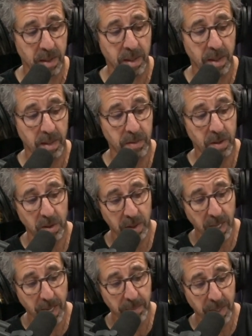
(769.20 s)
If she could
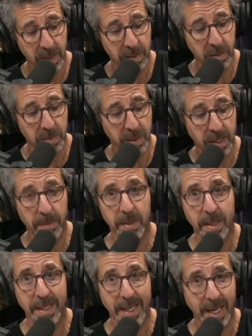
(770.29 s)
not pay, she would be kept
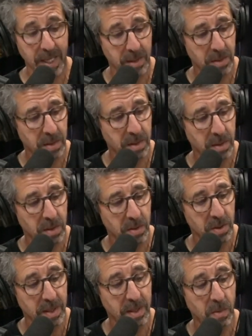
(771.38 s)
in a cage until
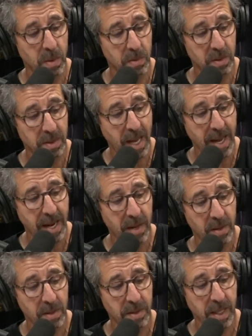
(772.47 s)
she, quote, sat out
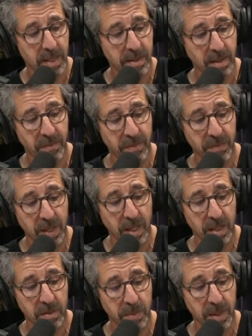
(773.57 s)
her debts at
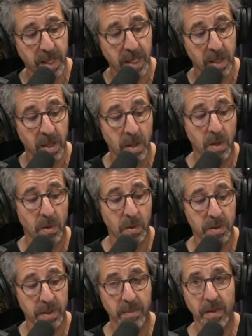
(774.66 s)
$50 per day or
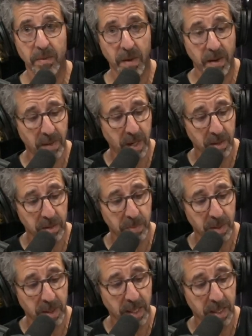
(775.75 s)
$75 per
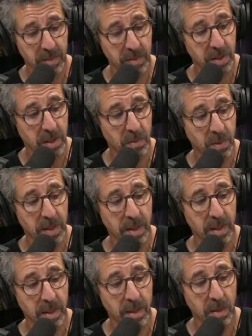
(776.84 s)
day if she agreed to
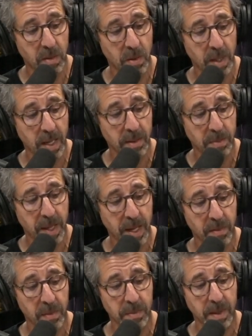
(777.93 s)
clean the courthouse
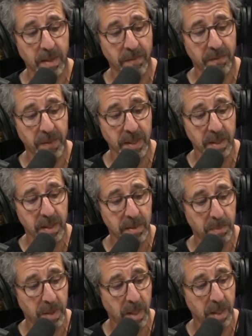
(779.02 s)
bathrooms and the feces,
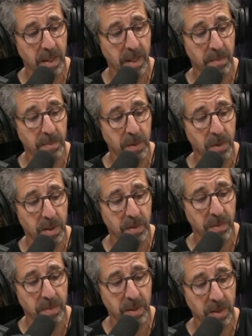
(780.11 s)
blood, and mucus
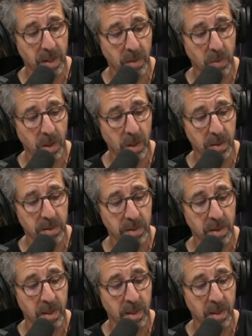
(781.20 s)
from the jail walls.